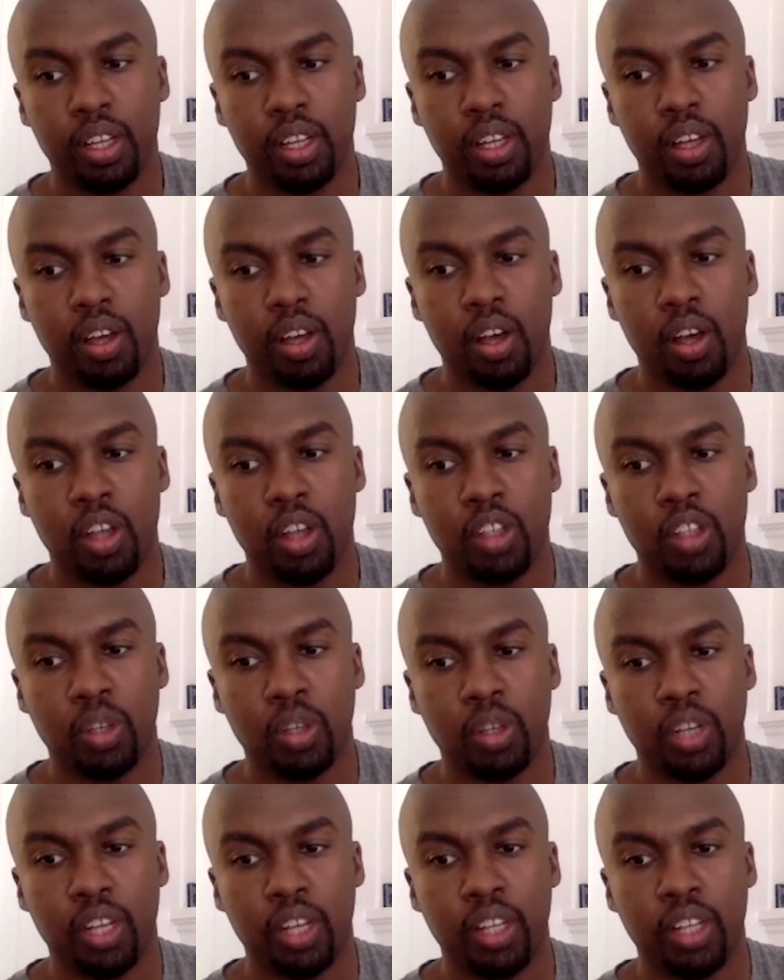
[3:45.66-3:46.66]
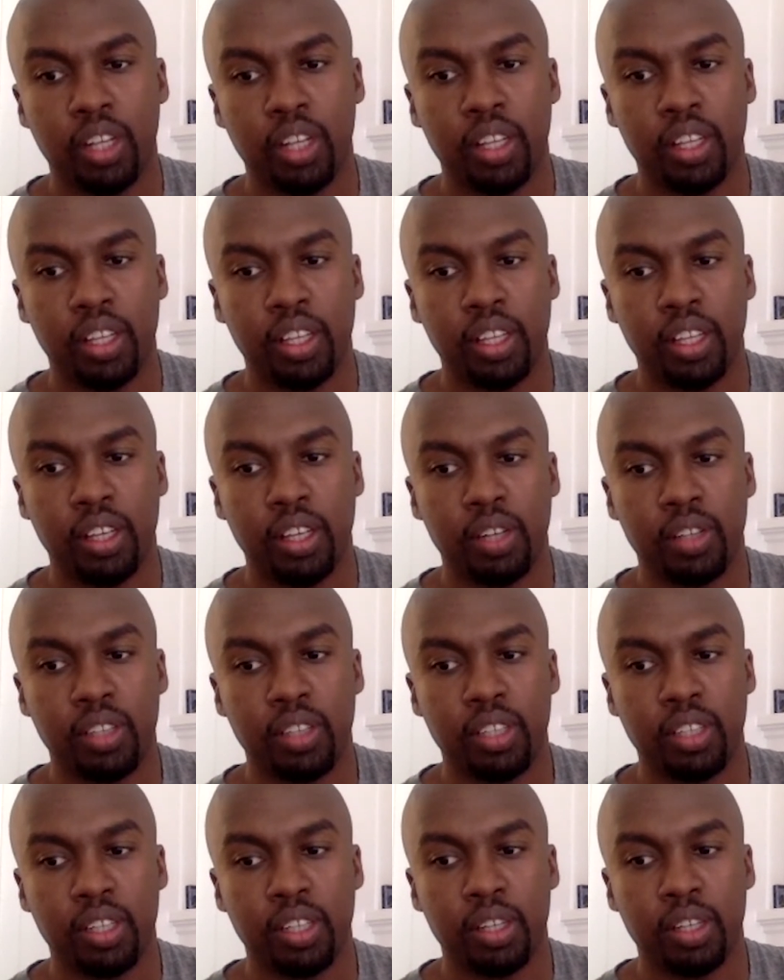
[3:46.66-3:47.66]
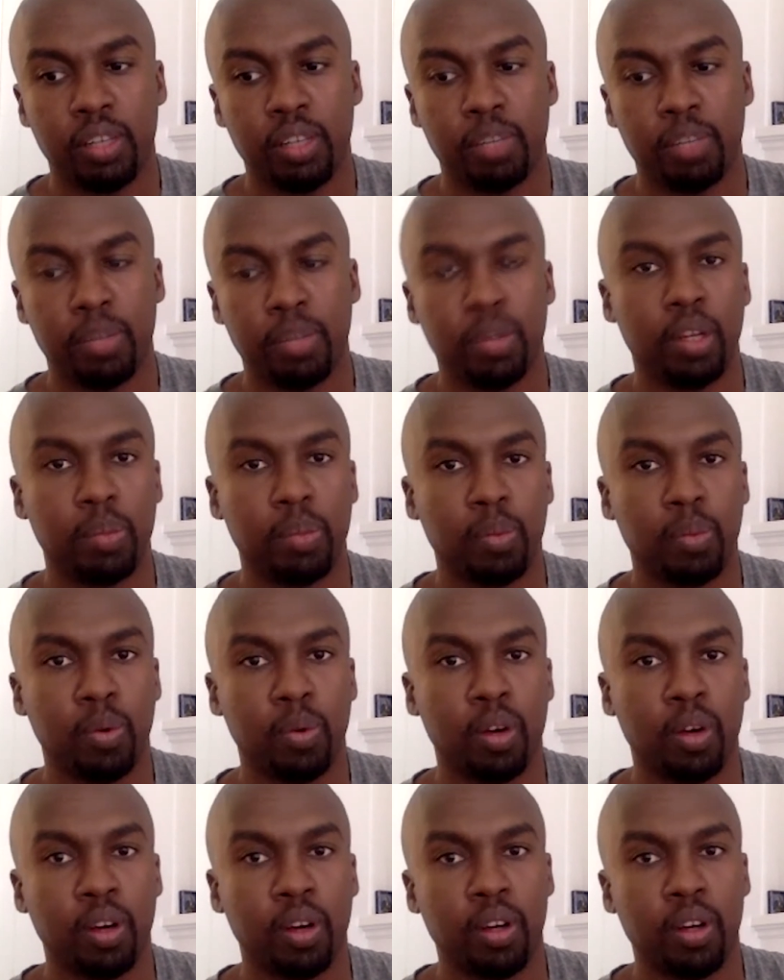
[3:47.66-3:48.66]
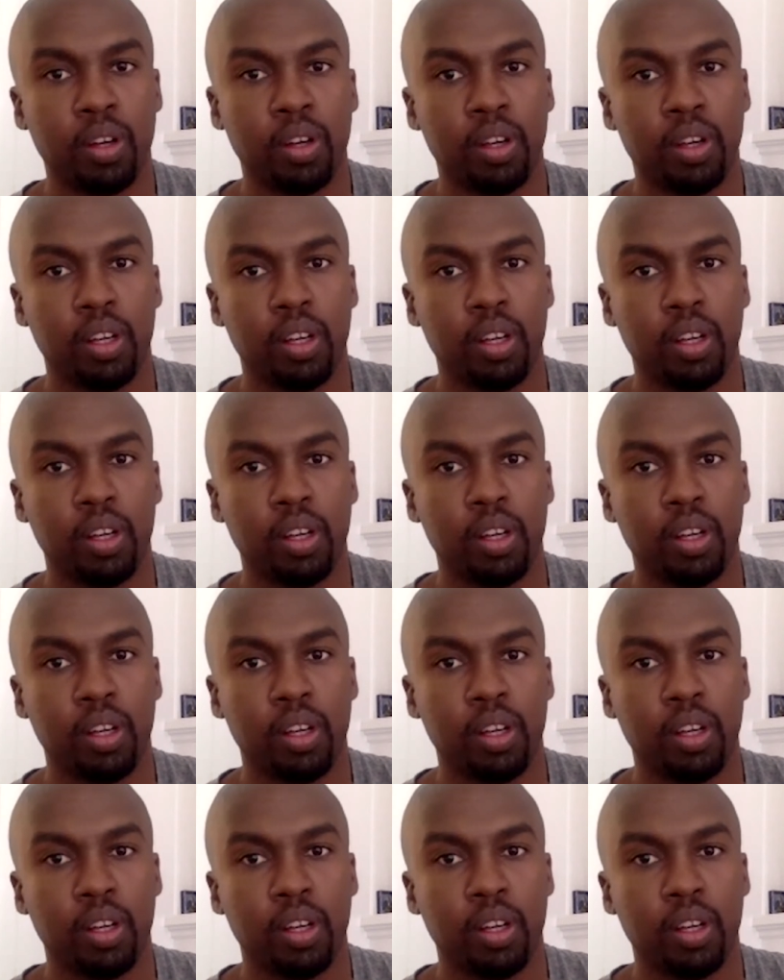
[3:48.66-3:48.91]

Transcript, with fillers: also can yield to building more,